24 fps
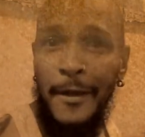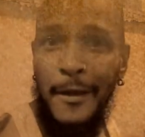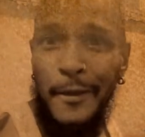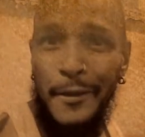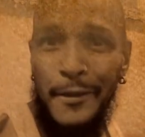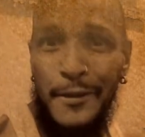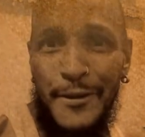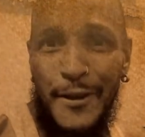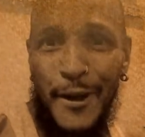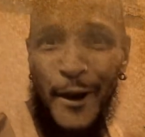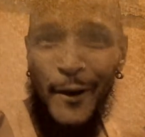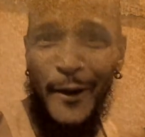You
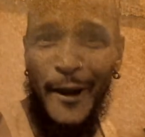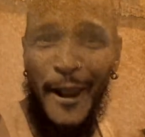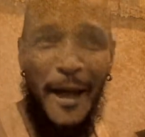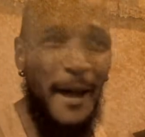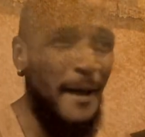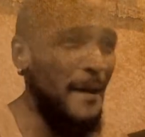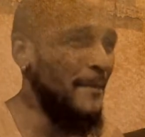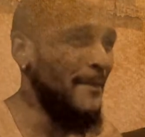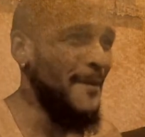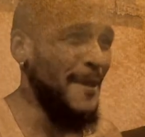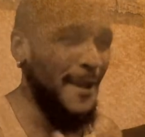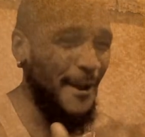know what
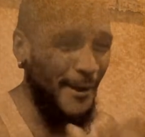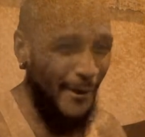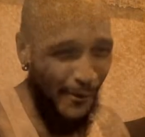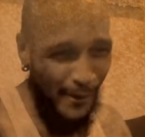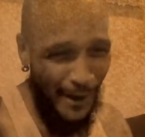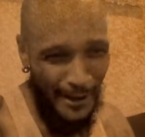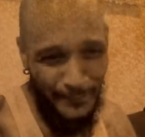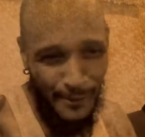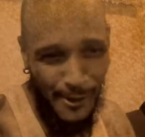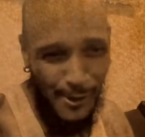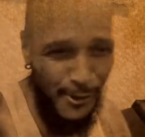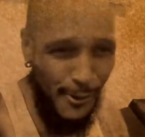I mean?
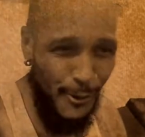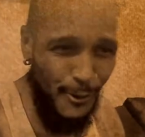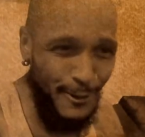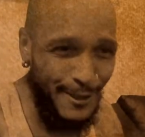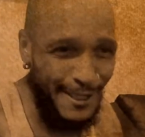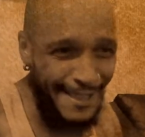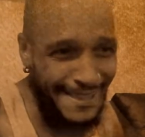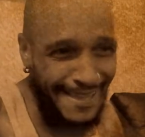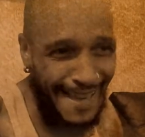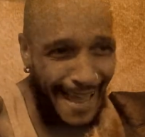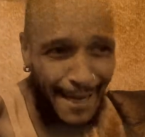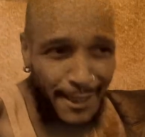Whoever
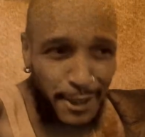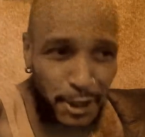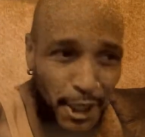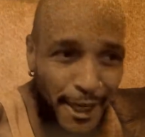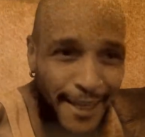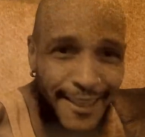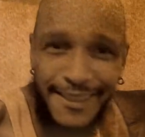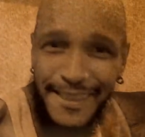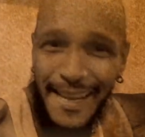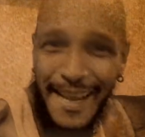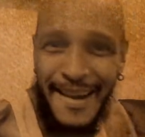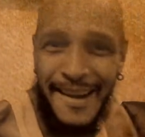loses got to change
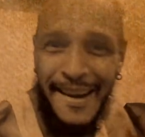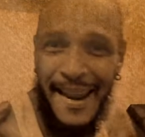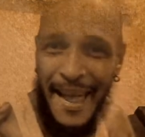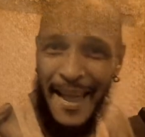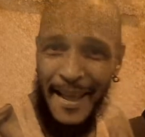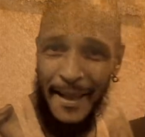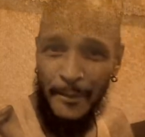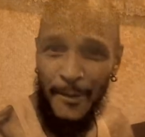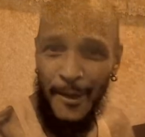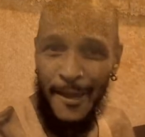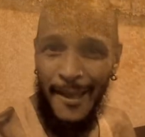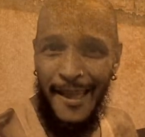their name.
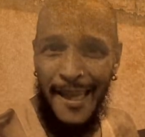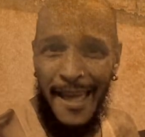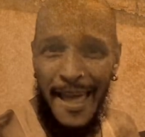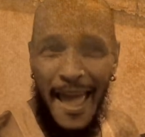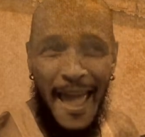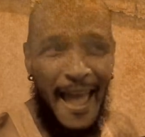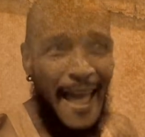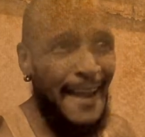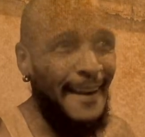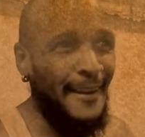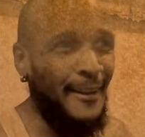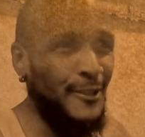
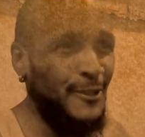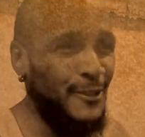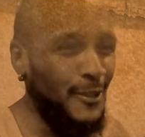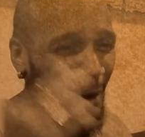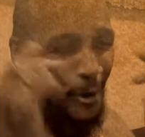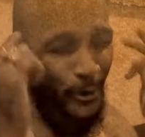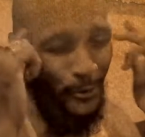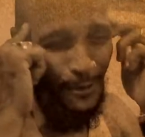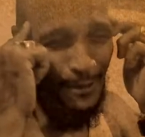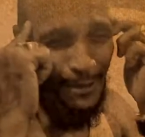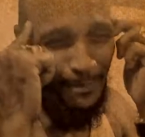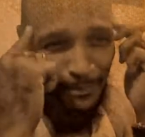And the dude
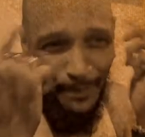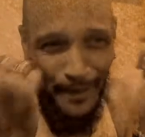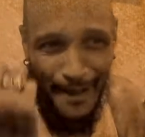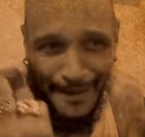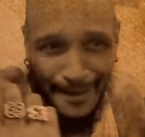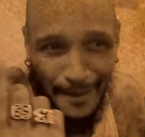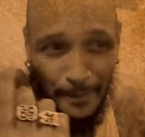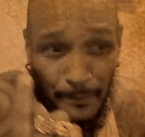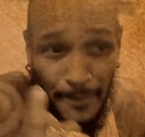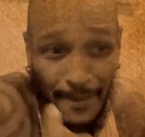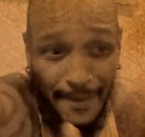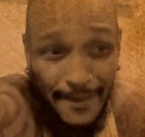was
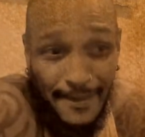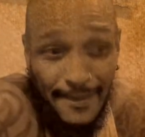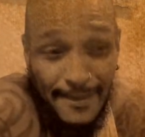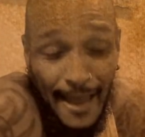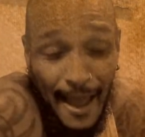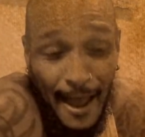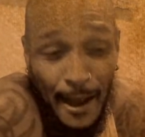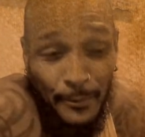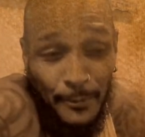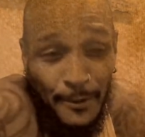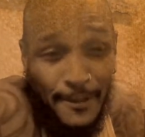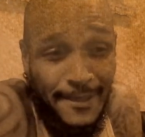bugging because
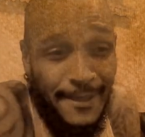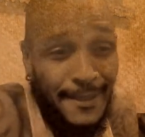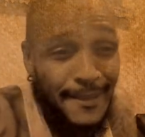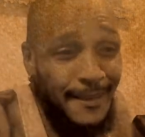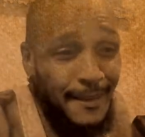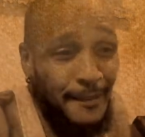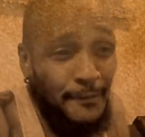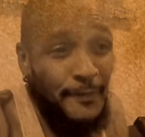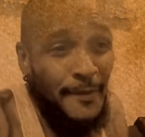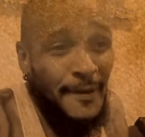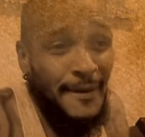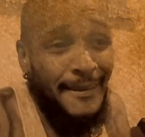I wasn't
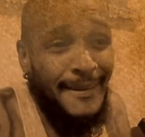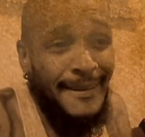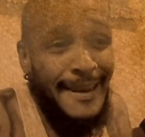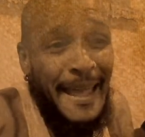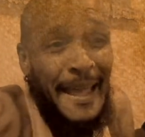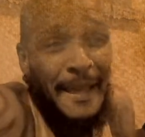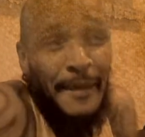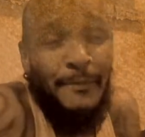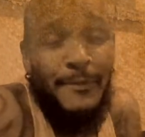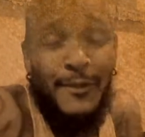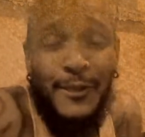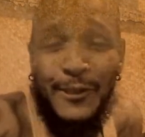even
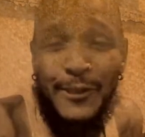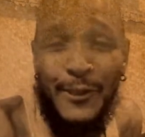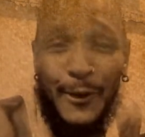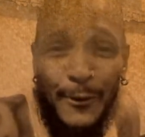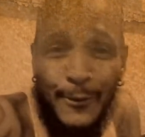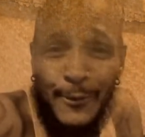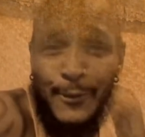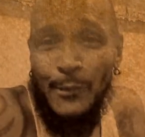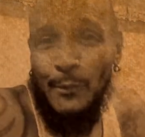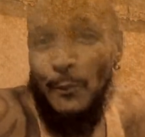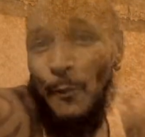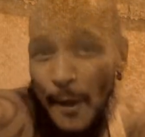named Sir
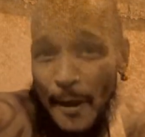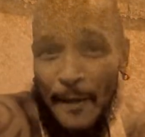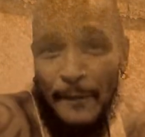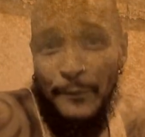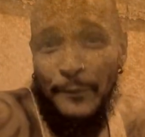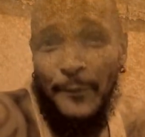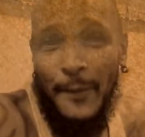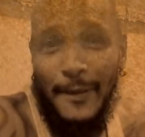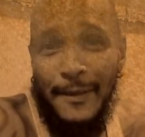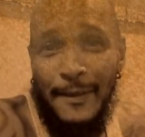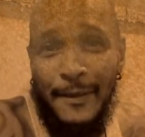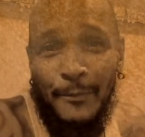Swift.
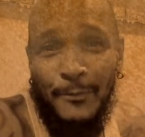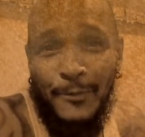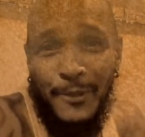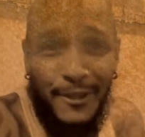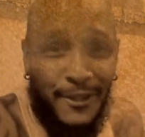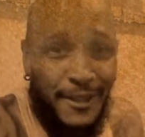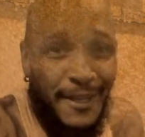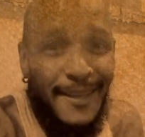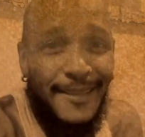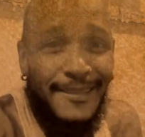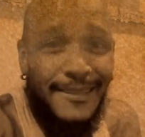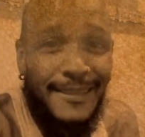It was
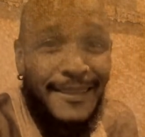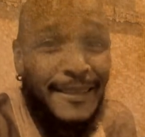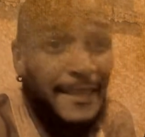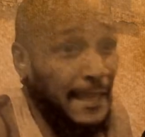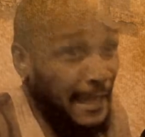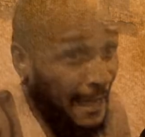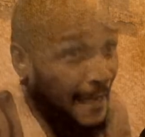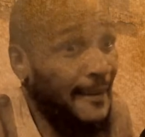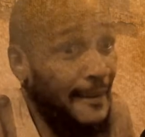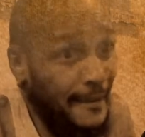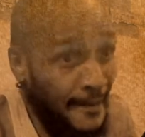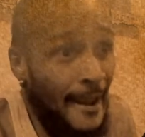just
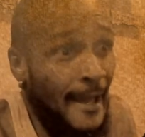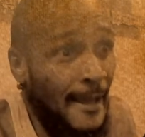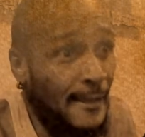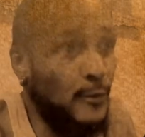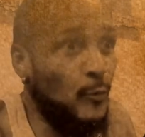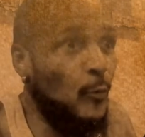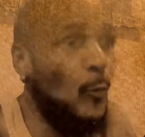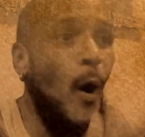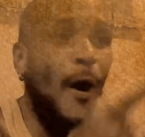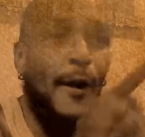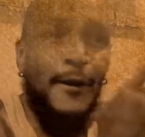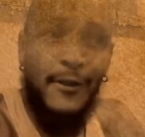Kid Ness
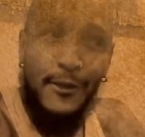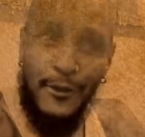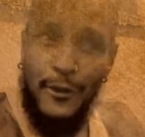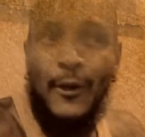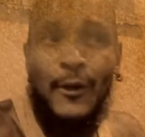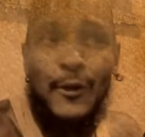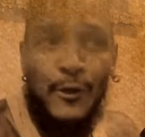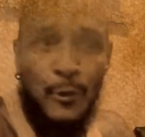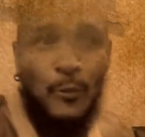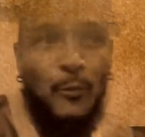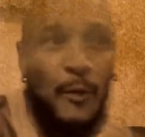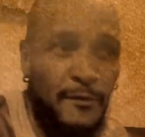wanting Sir
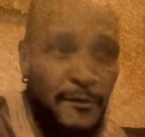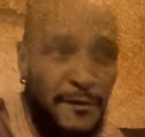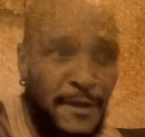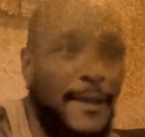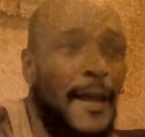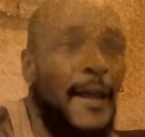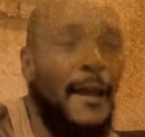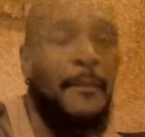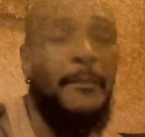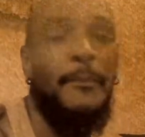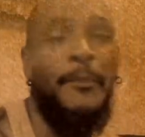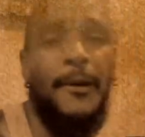Swift's
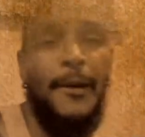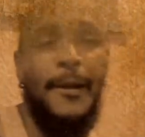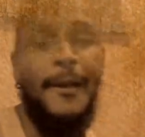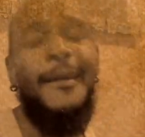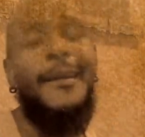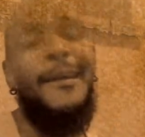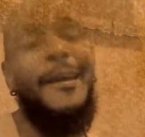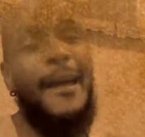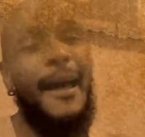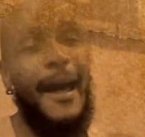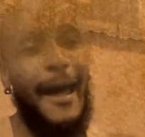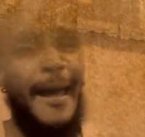name, but
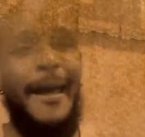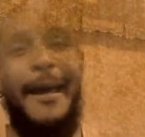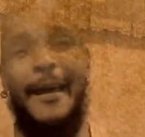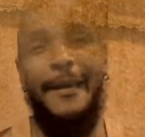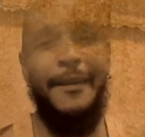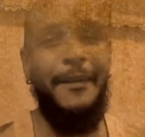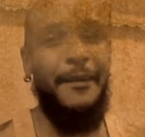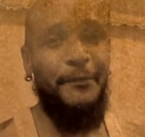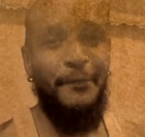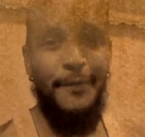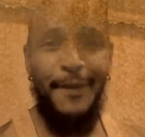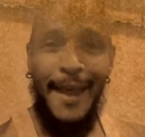I had
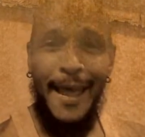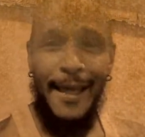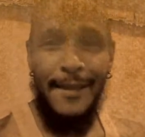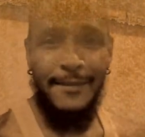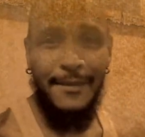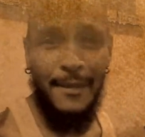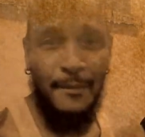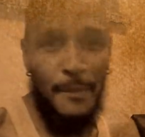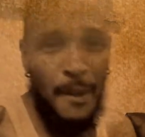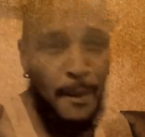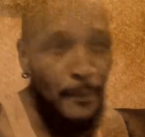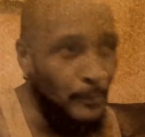given that to
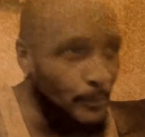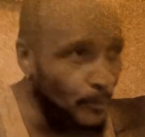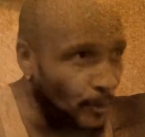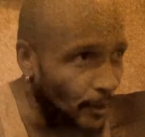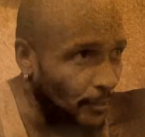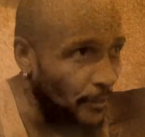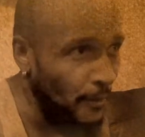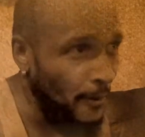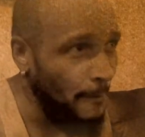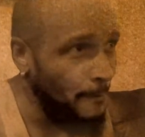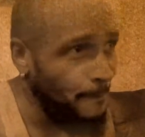my brother.